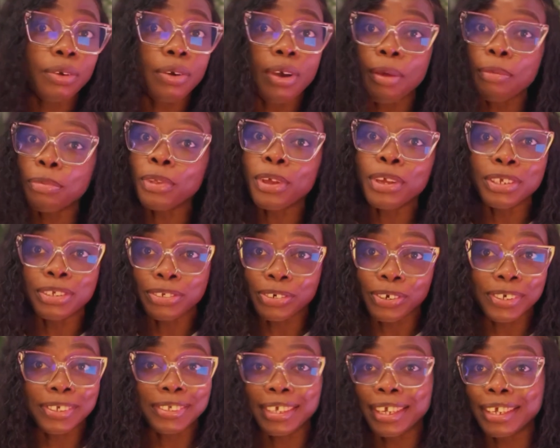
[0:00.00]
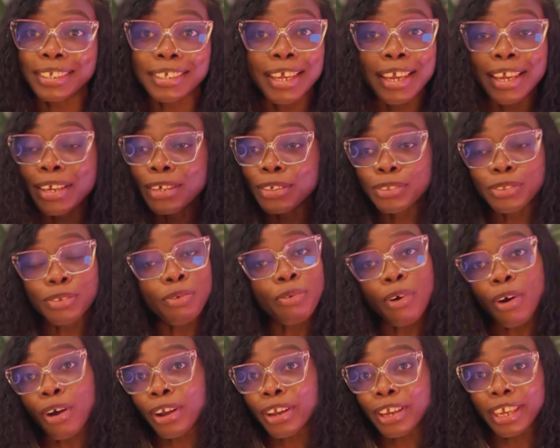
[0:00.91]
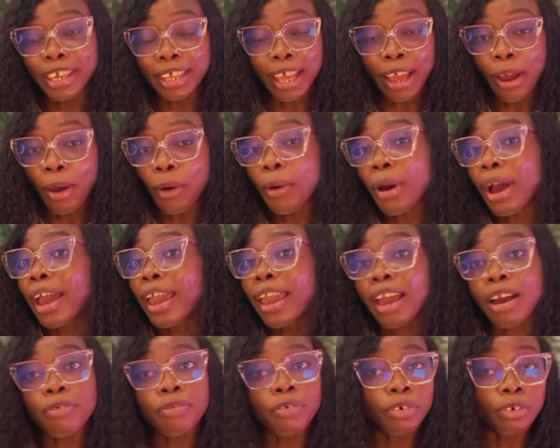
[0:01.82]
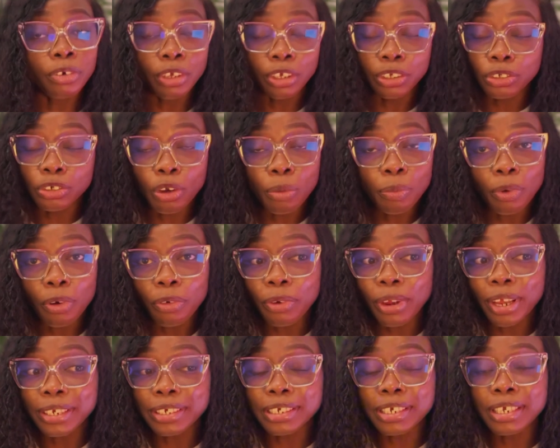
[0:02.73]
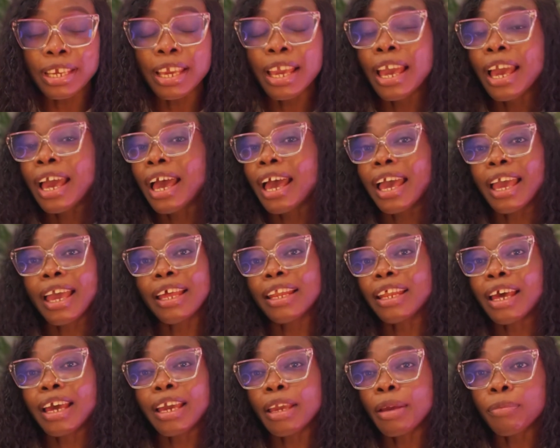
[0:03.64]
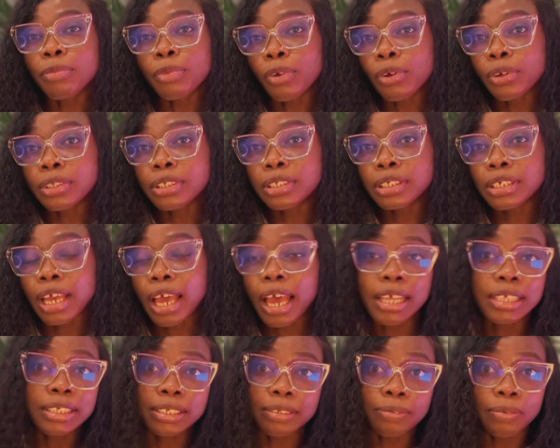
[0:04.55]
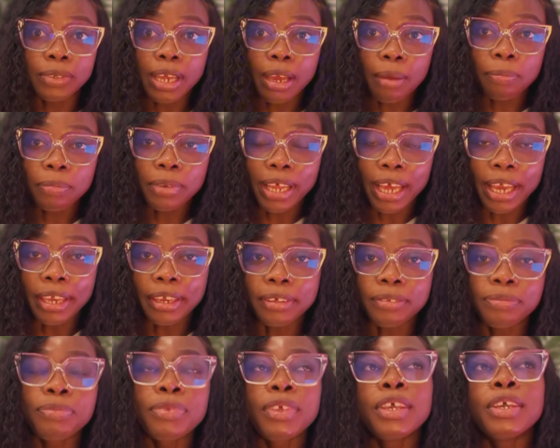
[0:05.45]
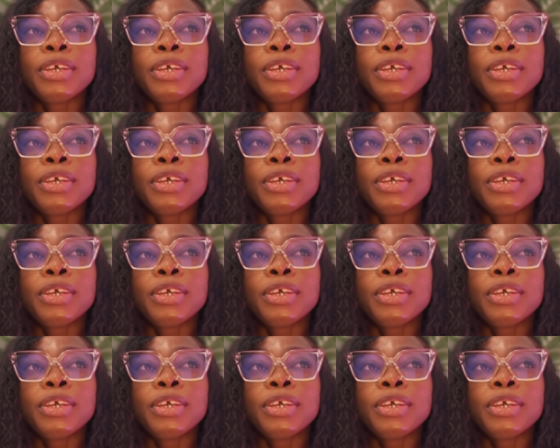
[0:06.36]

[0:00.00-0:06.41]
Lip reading: oh, I'm not interested to work here now, I have a job already and I am not actively applying.